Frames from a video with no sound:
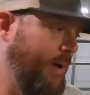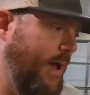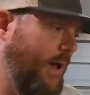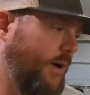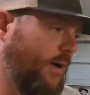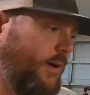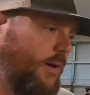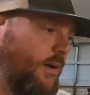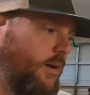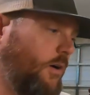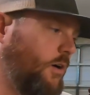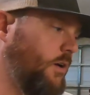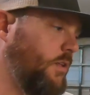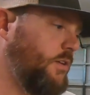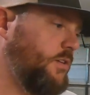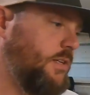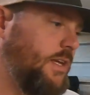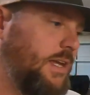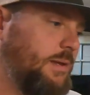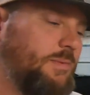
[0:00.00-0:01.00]
pattern or
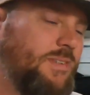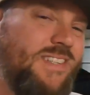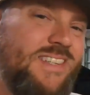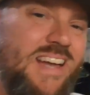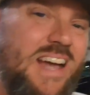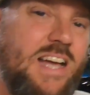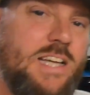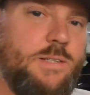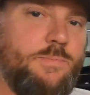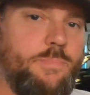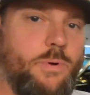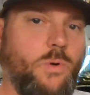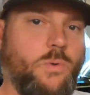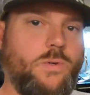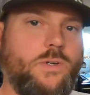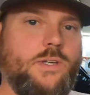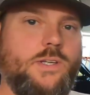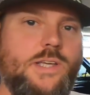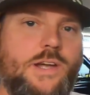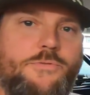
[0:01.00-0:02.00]
the same size
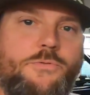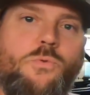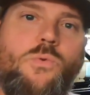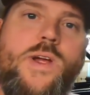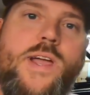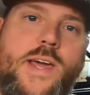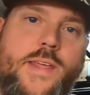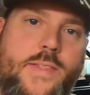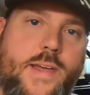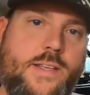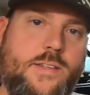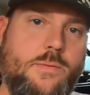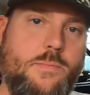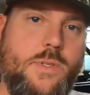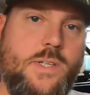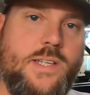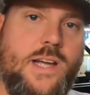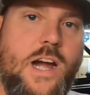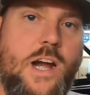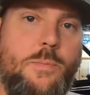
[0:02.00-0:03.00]
bolt. Because I've read that
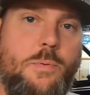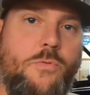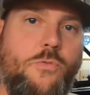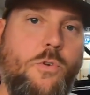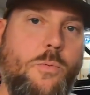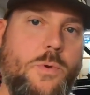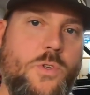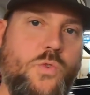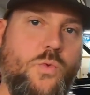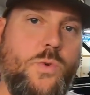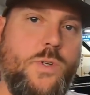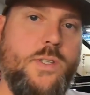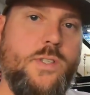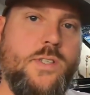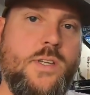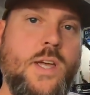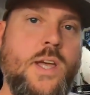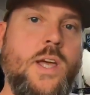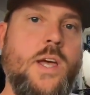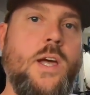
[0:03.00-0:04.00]
some of these higher performance
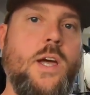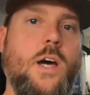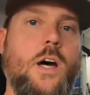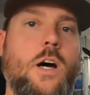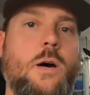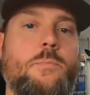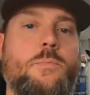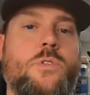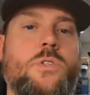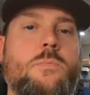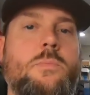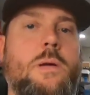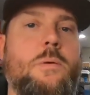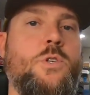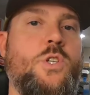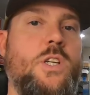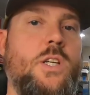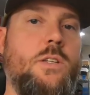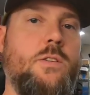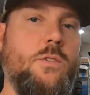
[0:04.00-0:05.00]
ones, um,
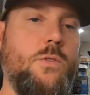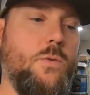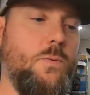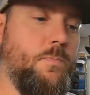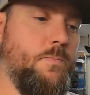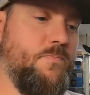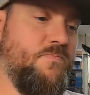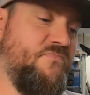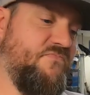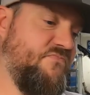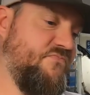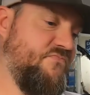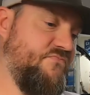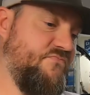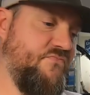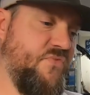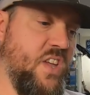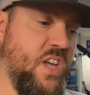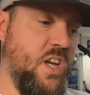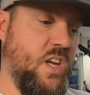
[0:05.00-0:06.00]
sometimes you need to
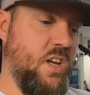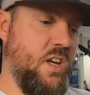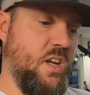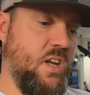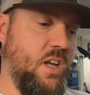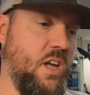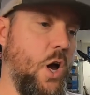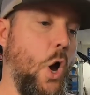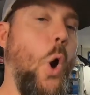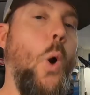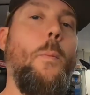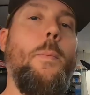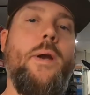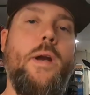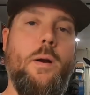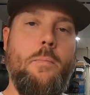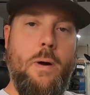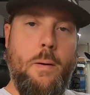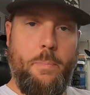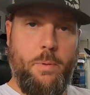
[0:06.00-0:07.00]

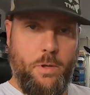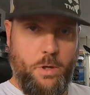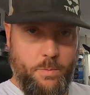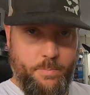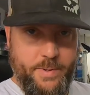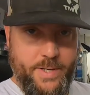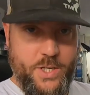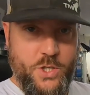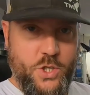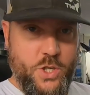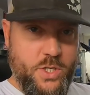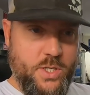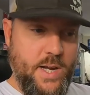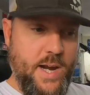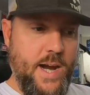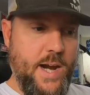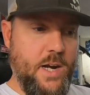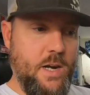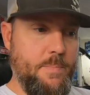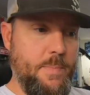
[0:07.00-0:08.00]
open them up a little bit just
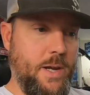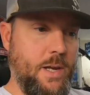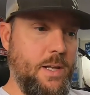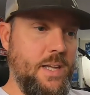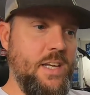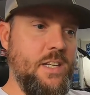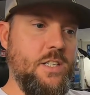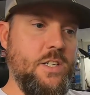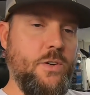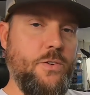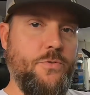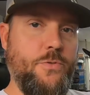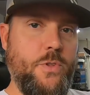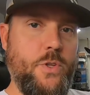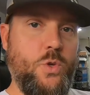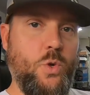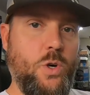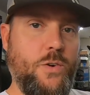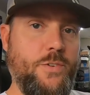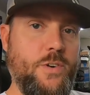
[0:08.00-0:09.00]
a hair to make it easier for
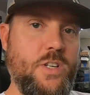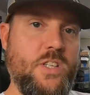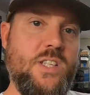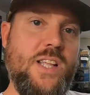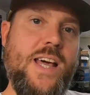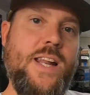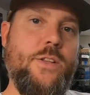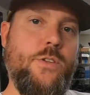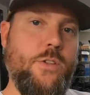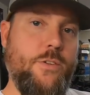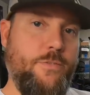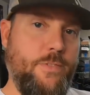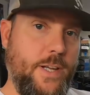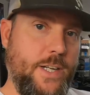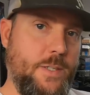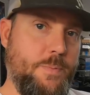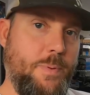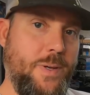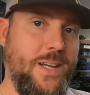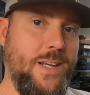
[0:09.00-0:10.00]
the torque converter to slide into the
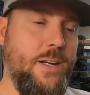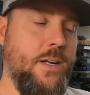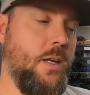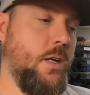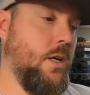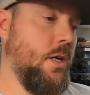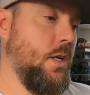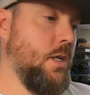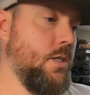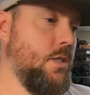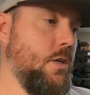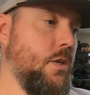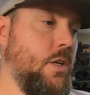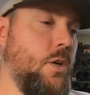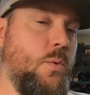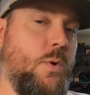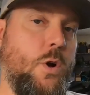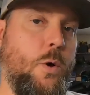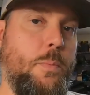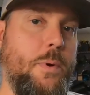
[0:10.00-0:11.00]
flex plate. So
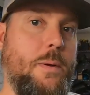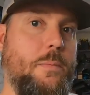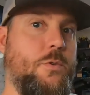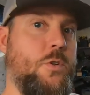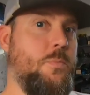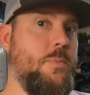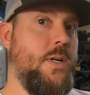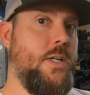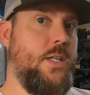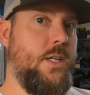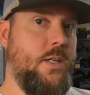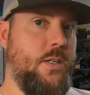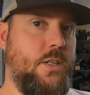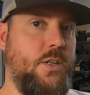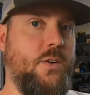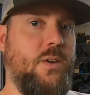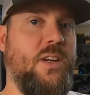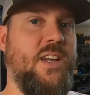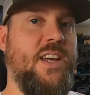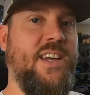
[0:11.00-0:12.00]
you don't want to open up too much because
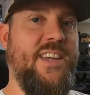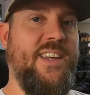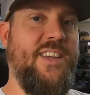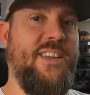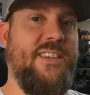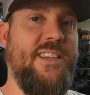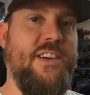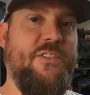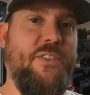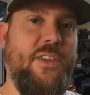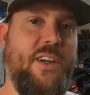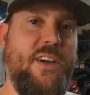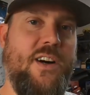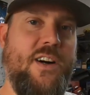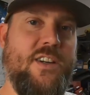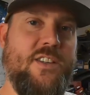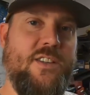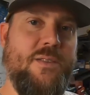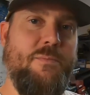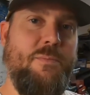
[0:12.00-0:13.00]
you know definitely
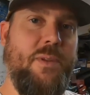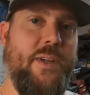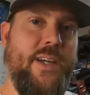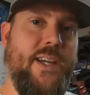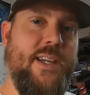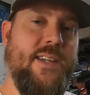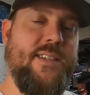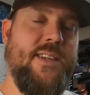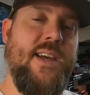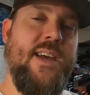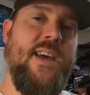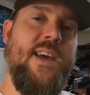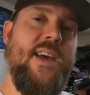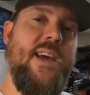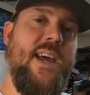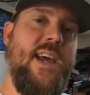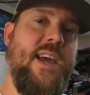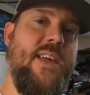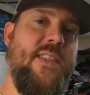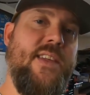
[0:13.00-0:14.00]
cause some plays.
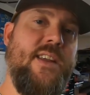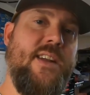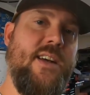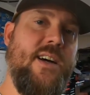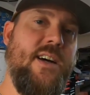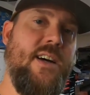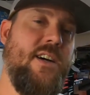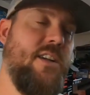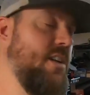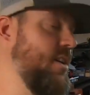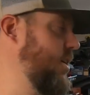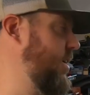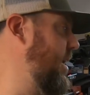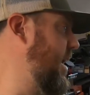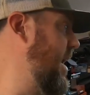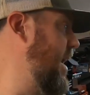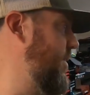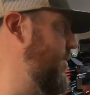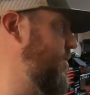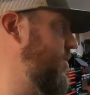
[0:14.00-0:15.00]
And then uh, you
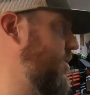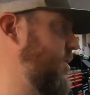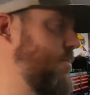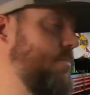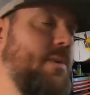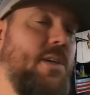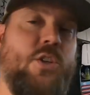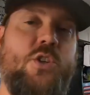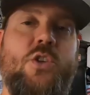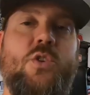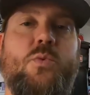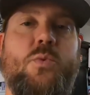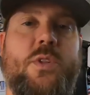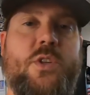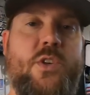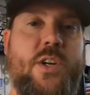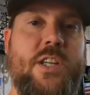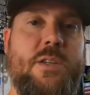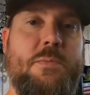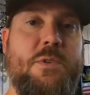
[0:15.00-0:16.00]
can have some issues with
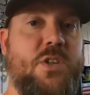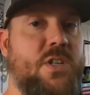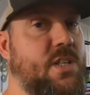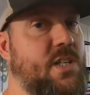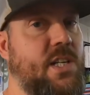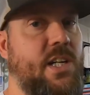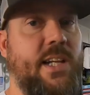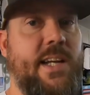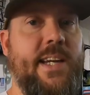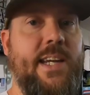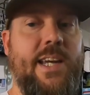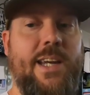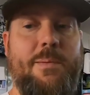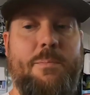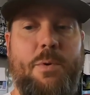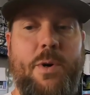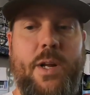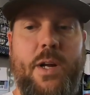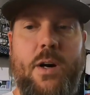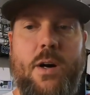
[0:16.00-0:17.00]
the transmissions
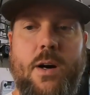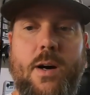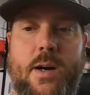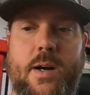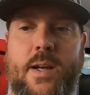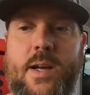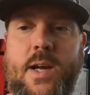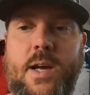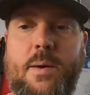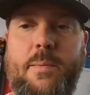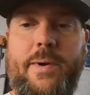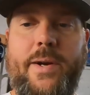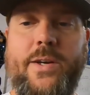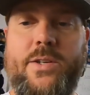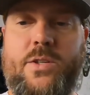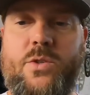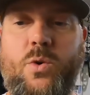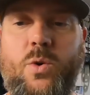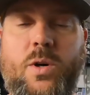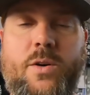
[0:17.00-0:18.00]
clanking pretty hard
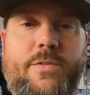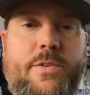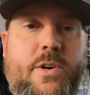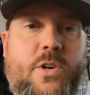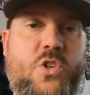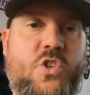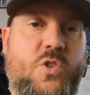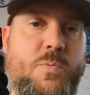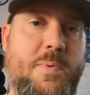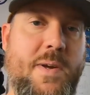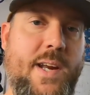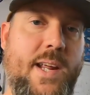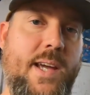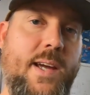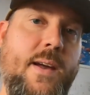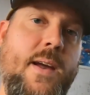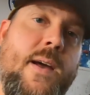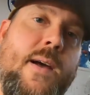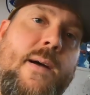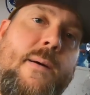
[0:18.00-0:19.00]
because the torque converter is
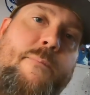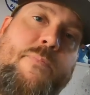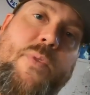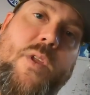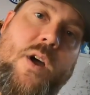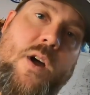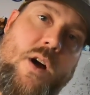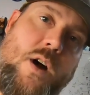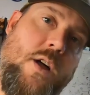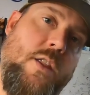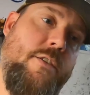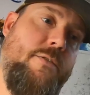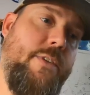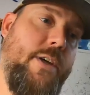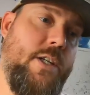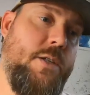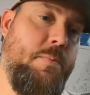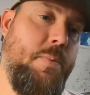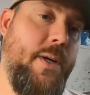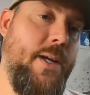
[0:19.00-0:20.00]
spinning on the
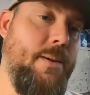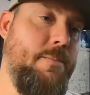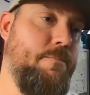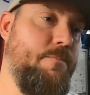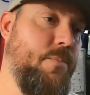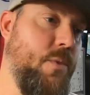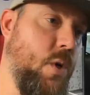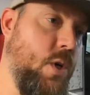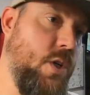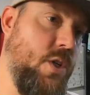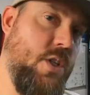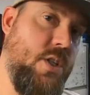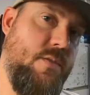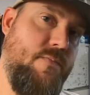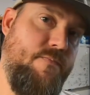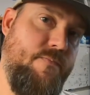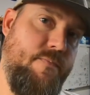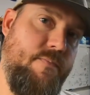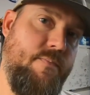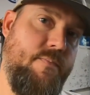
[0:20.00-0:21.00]
flex plate or
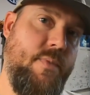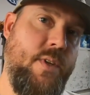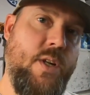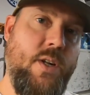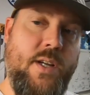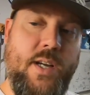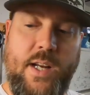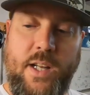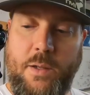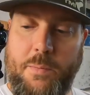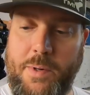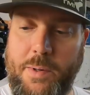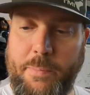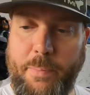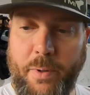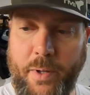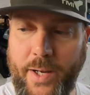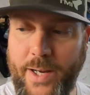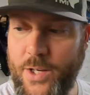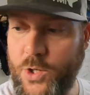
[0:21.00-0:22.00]
just you know, got a little bit
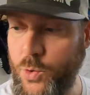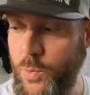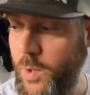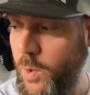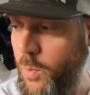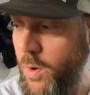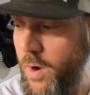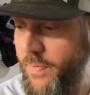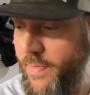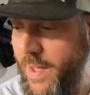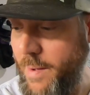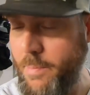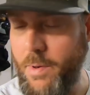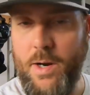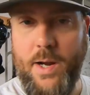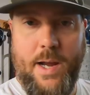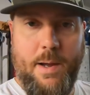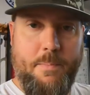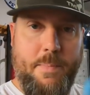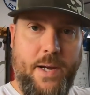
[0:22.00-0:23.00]
of play. So we don't want that,
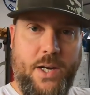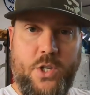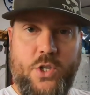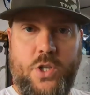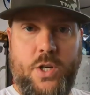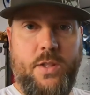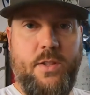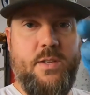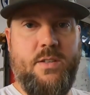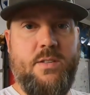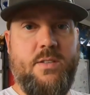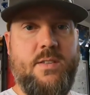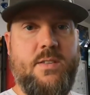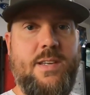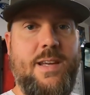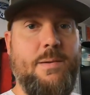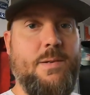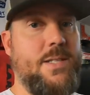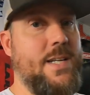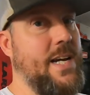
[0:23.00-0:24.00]
but I am making sure this is the
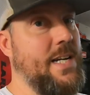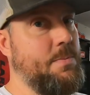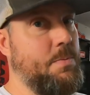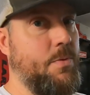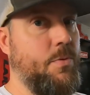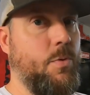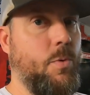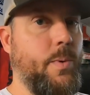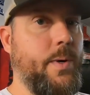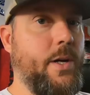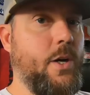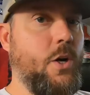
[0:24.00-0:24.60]
same size before we